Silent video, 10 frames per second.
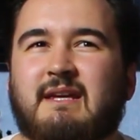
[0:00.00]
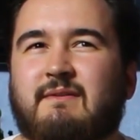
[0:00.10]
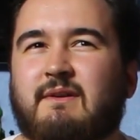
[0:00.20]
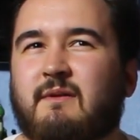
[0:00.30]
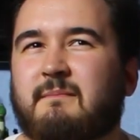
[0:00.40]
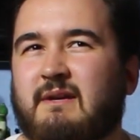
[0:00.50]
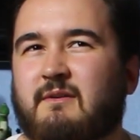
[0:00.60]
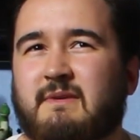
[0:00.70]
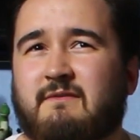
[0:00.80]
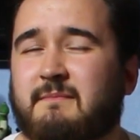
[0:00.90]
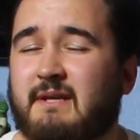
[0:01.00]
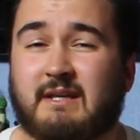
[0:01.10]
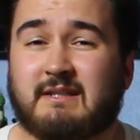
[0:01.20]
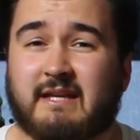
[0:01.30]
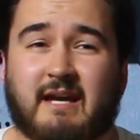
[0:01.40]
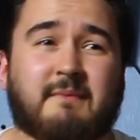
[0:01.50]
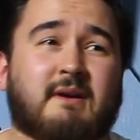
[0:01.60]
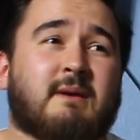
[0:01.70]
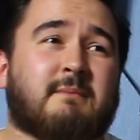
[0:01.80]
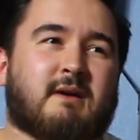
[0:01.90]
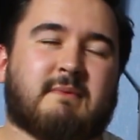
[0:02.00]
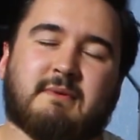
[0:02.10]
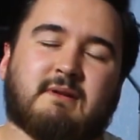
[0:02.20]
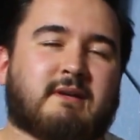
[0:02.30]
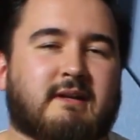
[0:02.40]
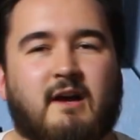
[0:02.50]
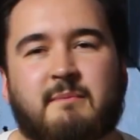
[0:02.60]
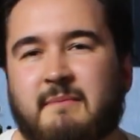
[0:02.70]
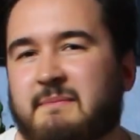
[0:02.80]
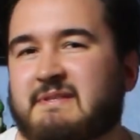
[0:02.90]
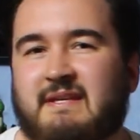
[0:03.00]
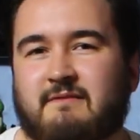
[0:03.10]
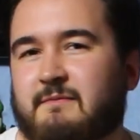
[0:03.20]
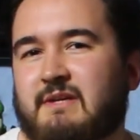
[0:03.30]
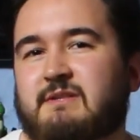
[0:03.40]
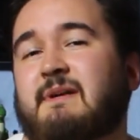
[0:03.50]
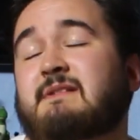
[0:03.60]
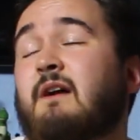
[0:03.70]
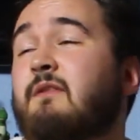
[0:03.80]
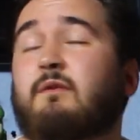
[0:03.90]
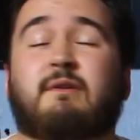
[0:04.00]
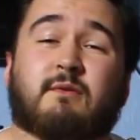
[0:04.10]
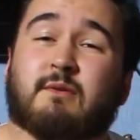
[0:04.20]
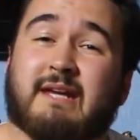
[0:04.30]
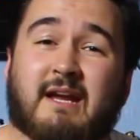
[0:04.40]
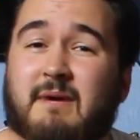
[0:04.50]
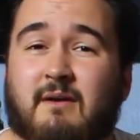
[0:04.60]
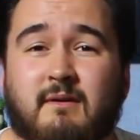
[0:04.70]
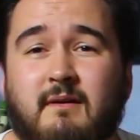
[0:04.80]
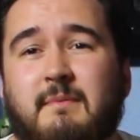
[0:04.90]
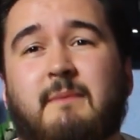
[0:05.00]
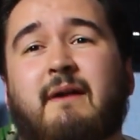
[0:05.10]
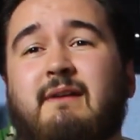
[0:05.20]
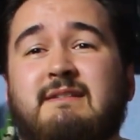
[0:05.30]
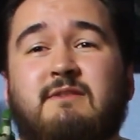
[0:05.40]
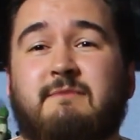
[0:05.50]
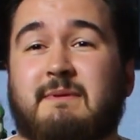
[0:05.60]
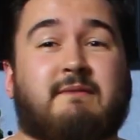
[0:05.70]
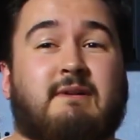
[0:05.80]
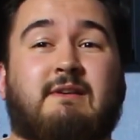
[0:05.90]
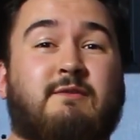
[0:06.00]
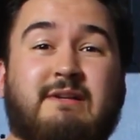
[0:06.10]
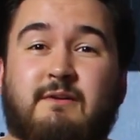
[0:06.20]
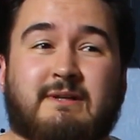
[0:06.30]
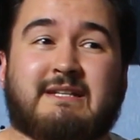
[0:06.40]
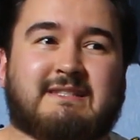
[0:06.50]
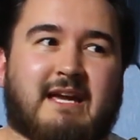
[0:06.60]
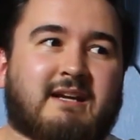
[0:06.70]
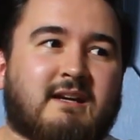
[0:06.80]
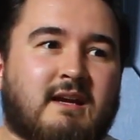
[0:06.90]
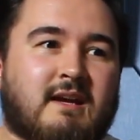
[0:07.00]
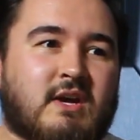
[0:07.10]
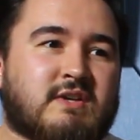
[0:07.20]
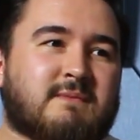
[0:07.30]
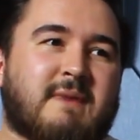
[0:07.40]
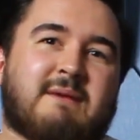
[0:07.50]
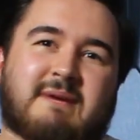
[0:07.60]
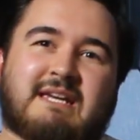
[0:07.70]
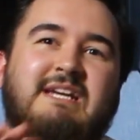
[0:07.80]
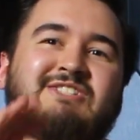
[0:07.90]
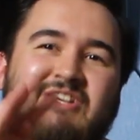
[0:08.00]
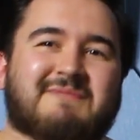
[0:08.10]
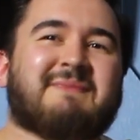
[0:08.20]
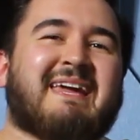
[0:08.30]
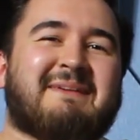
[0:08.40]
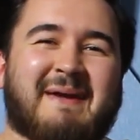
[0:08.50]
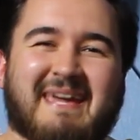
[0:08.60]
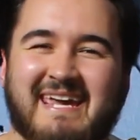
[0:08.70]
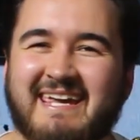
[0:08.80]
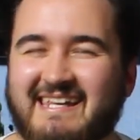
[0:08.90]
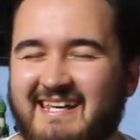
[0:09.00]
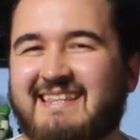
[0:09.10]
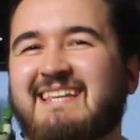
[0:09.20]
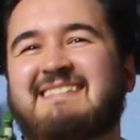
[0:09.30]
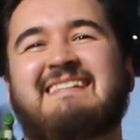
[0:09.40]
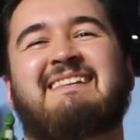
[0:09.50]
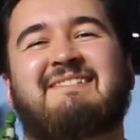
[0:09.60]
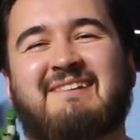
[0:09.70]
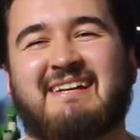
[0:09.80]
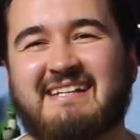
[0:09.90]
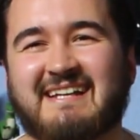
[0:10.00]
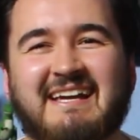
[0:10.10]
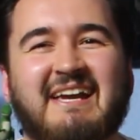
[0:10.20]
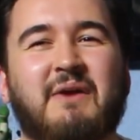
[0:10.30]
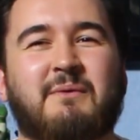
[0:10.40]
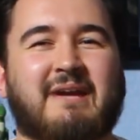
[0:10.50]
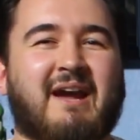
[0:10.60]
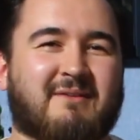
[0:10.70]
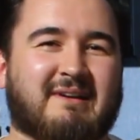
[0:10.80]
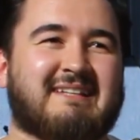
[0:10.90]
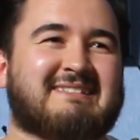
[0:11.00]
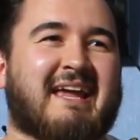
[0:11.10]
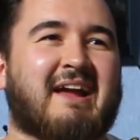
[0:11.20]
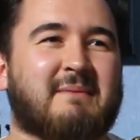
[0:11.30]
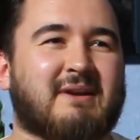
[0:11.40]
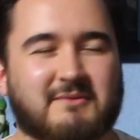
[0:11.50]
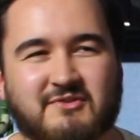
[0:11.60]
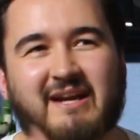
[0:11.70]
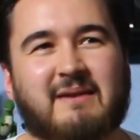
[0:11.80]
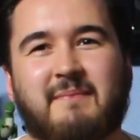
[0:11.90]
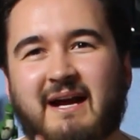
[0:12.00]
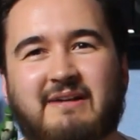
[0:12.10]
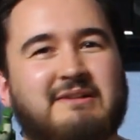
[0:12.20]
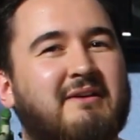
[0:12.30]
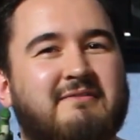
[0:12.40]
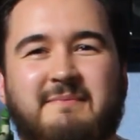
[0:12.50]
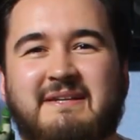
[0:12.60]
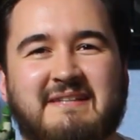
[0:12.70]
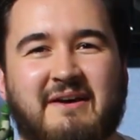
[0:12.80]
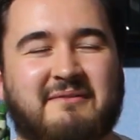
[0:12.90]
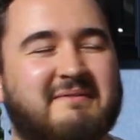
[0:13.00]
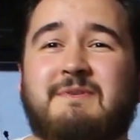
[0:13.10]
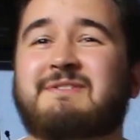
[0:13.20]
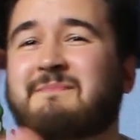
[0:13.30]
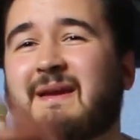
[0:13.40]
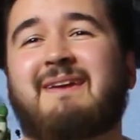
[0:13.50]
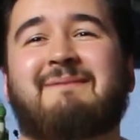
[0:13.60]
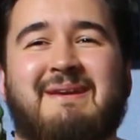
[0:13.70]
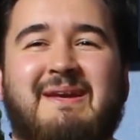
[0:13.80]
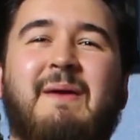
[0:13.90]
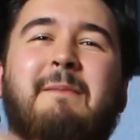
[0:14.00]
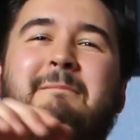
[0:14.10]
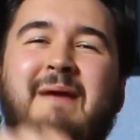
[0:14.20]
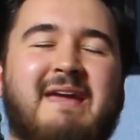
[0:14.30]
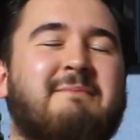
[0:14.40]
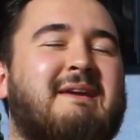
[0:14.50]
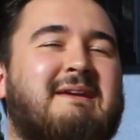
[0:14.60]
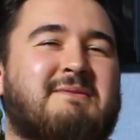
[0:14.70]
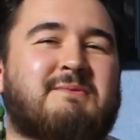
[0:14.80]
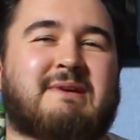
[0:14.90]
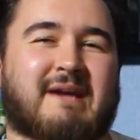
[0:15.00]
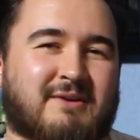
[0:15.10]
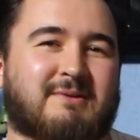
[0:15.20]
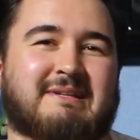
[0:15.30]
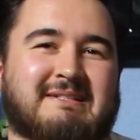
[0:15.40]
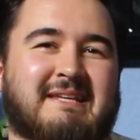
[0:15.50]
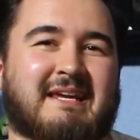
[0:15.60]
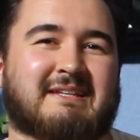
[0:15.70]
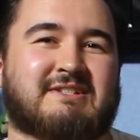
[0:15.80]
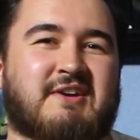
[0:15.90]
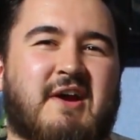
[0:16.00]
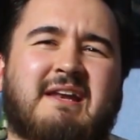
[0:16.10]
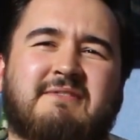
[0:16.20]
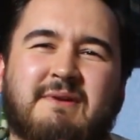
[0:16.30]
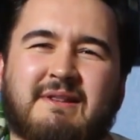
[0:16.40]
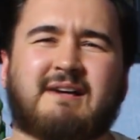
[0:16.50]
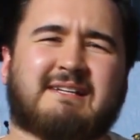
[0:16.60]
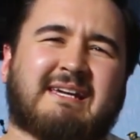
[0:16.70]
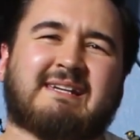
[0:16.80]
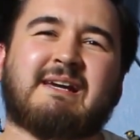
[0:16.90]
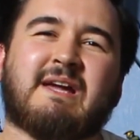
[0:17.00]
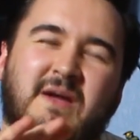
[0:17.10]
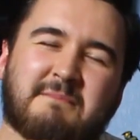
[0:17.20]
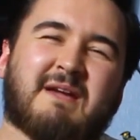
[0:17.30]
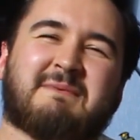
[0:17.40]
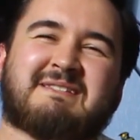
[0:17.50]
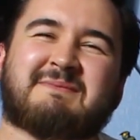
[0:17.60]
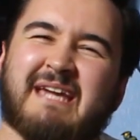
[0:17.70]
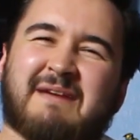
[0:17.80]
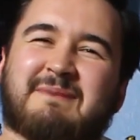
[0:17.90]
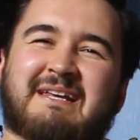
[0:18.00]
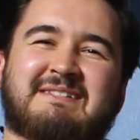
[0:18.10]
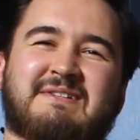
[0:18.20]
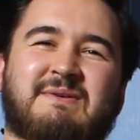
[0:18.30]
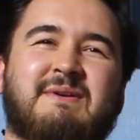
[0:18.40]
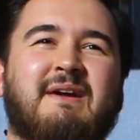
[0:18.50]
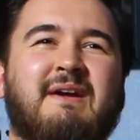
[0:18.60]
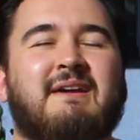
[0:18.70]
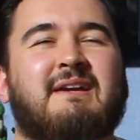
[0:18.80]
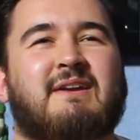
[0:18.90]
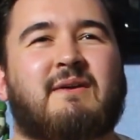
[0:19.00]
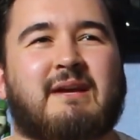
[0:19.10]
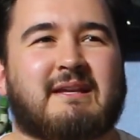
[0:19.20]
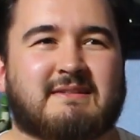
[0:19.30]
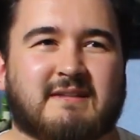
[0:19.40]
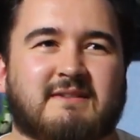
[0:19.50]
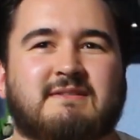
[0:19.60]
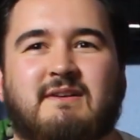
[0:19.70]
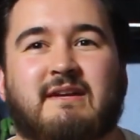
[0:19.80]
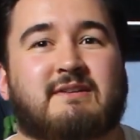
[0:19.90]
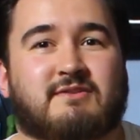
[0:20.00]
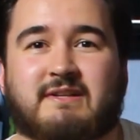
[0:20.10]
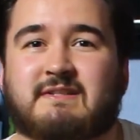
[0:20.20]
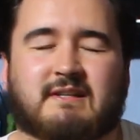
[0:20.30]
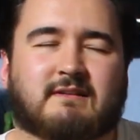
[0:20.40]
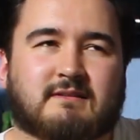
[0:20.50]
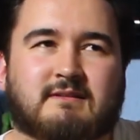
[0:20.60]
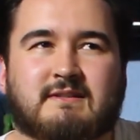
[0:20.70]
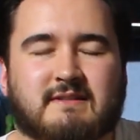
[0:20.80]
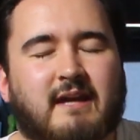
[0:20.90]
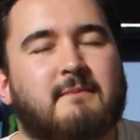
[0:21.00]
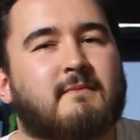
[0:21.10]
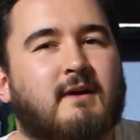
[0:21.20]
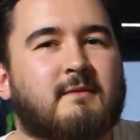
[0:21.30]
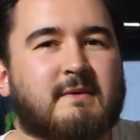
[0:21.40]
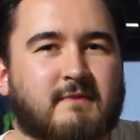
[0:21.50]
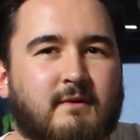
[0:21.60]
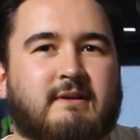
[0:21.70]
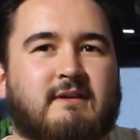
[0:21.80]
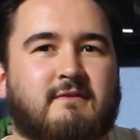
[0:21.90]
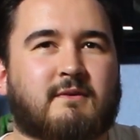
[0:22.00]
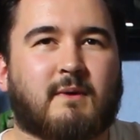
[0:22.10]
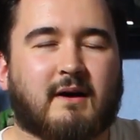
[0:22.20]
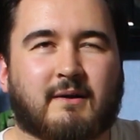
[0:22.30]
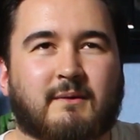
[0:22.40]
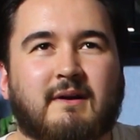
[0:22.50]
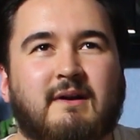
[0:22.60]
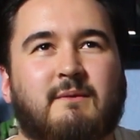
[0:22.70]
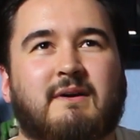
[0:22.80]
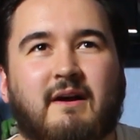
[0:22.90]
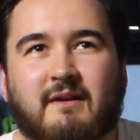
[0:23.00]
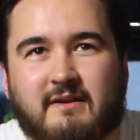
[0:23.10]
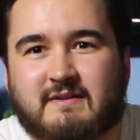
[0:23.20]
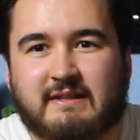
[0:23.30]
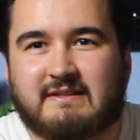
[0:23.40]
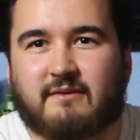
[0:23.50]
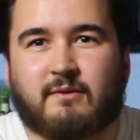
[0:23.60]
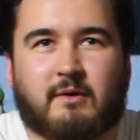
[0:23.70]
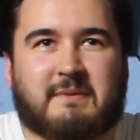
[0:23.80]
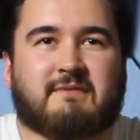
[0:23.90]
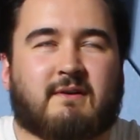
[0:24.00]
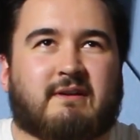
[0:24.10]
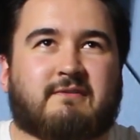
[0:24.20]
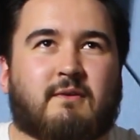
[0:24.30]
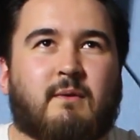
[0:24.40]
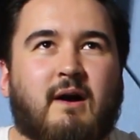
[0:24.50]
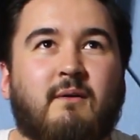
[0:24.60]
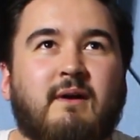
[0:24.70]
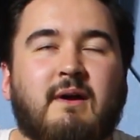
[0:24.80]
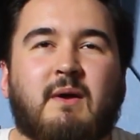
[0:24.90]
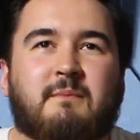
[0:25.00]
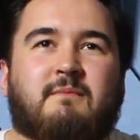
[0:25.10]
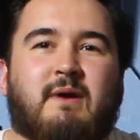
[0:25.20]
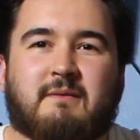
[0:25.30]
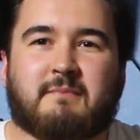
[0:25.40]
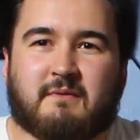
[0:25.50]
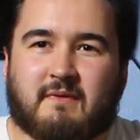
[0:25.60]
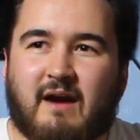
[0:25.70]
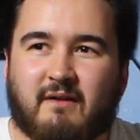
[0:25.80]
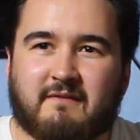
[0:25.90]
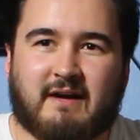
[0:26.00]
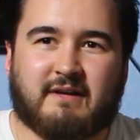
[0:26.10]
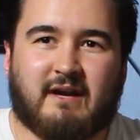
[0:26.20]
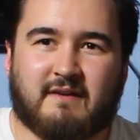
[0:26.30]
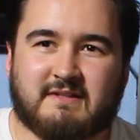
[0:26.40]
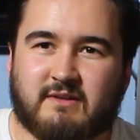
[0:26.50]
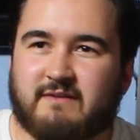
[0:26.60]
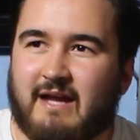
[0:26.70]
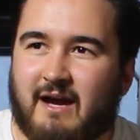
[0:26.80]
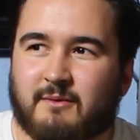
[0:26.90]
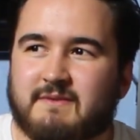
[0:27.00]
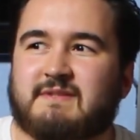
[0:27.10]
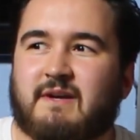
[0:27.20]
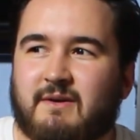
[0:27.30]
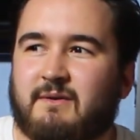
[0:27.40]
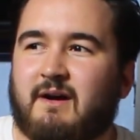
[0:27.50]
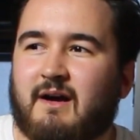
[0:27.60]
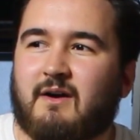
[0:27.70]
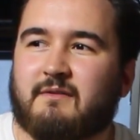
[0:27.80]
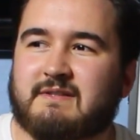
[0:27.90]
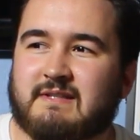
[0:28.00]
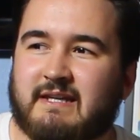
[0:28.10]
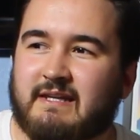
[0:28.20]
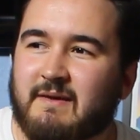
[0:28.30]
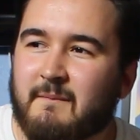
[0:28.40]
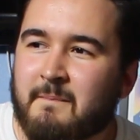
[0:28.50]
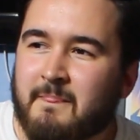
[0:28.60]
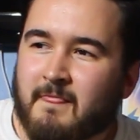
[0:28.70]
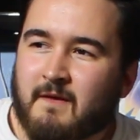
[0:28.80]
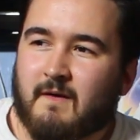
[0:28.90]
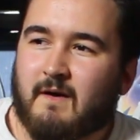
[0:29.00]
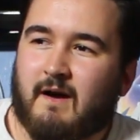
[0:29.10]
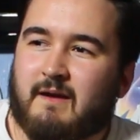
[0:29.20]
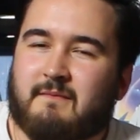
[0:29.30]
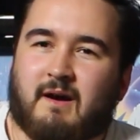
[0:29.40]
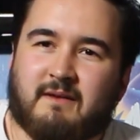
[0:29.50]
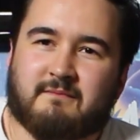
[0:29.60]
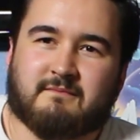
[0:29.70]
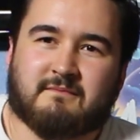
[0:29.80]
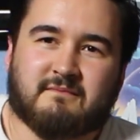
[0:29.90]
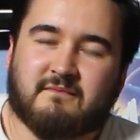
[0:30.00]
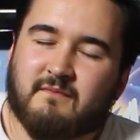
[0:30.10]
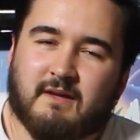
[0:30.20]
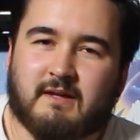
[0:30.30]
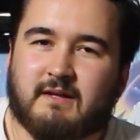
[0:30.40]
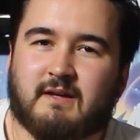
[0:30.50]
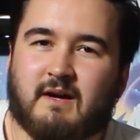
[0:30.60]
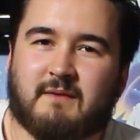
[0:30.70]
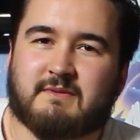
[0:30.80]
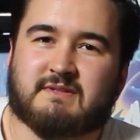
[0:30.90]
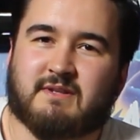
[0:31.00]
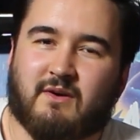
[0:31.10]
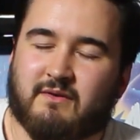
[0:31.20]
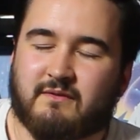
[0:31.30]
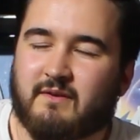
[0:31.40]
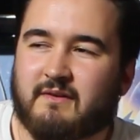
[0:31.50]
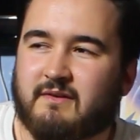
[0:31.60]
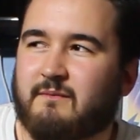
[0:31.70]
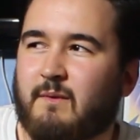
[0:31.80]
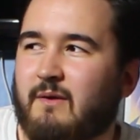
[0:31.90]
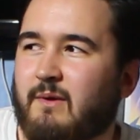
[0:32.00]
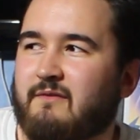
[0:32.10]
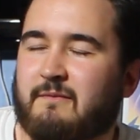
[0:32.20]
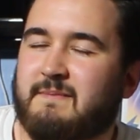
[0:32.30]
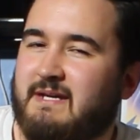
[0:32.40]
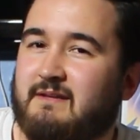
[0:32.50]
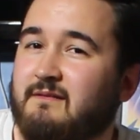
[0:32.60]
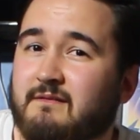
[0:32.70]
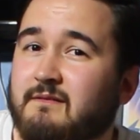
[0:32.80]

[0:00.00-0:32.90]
even though it may not even be an indie game. But I remember looking it up, I remember seeing information about it. I thought it already came out, but apparently it's not even given a release date. So maybe, just maybe, this E3 will get a release date. I mean, I'm tracking back a lot for myself. Just maybe we get a release date this year, and if we're lucky, maybe some gameplay too. You know, it does look interesting, this game. I've been following it for a while. Well, at least I thought I'd been following it for a while, but now I found out that it's not even out. So obviously, I'm just gone. I don't know where have I been